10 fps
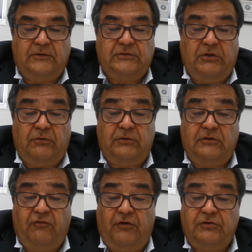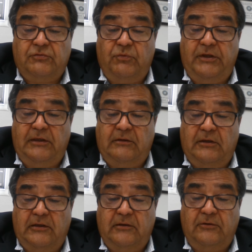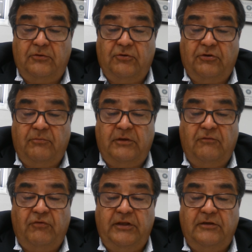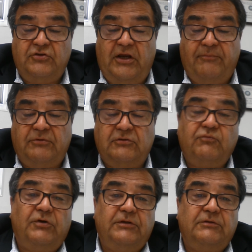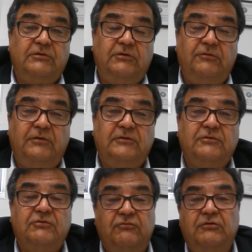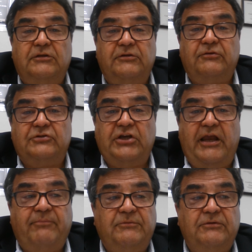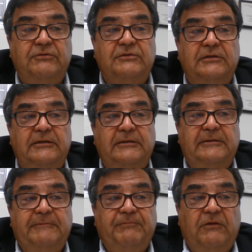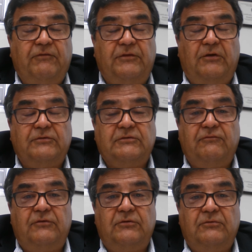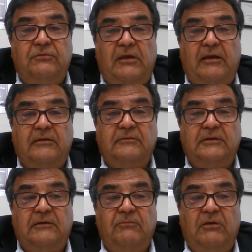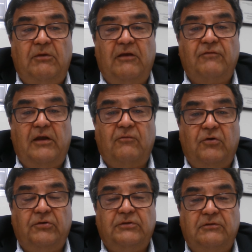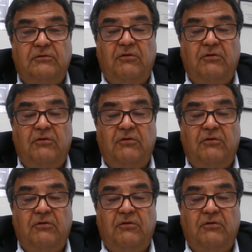So this first week, you're going to be reading chapters 1 and 2. These are 2 really good chapters. For those of you that maybe have not worked in the